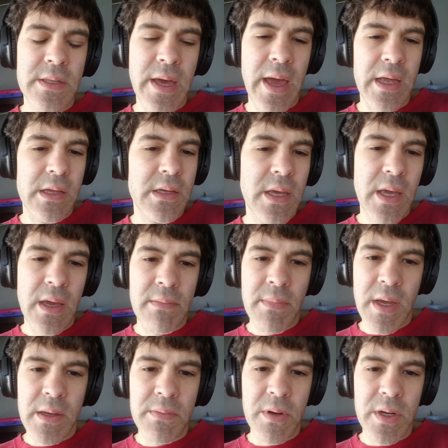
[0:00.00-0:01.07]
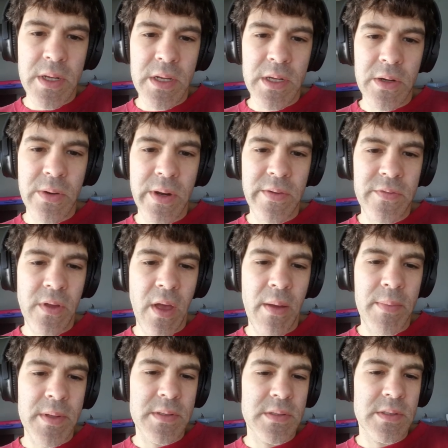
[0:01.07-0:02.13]
that you can't make money in Creative
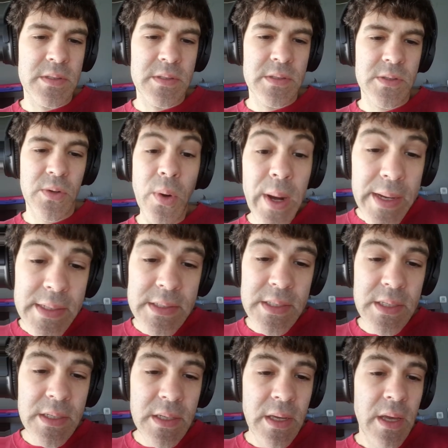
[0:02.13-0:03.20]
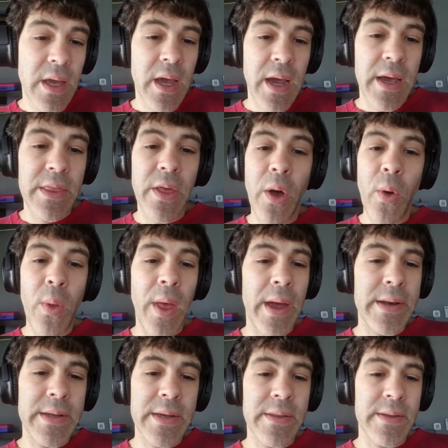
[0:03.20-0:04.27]
Commons is crazy, and the whole
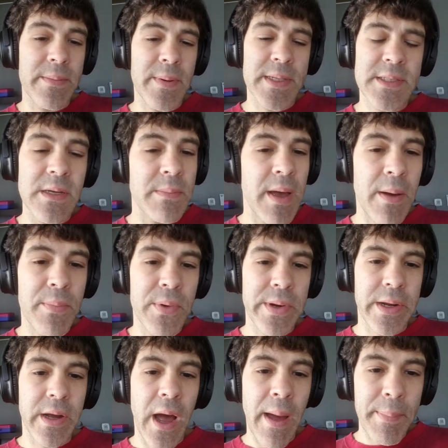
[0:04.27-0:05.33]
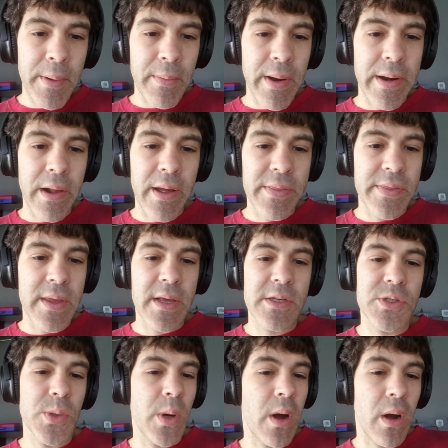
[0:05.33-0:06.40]
idea that by somehow putting copyright on
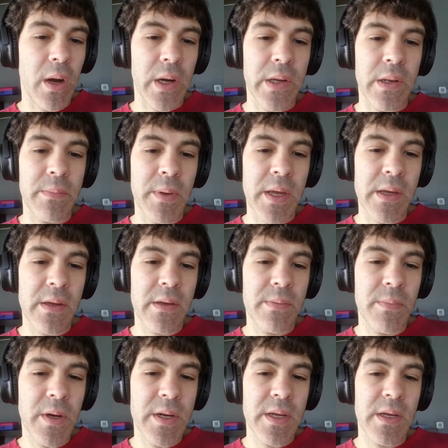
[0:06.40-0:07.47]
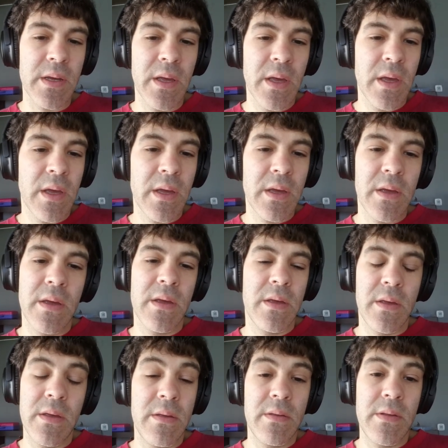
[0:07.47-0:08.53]
things you are going to make money
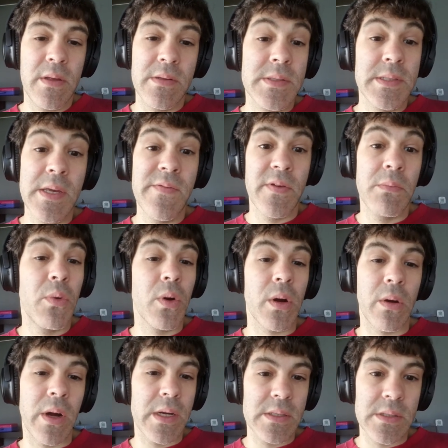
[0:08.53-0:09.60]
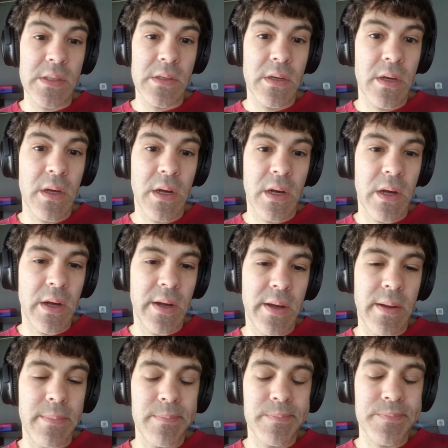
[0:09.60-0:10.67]
is even more crazy.
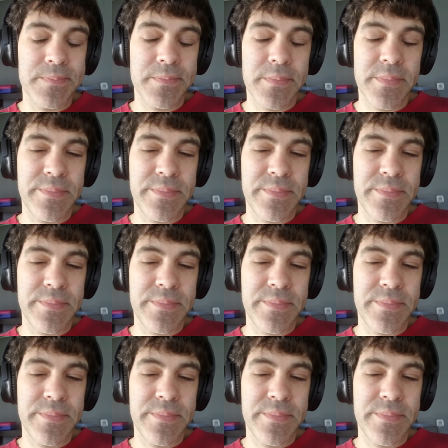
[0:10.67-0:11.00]
Um,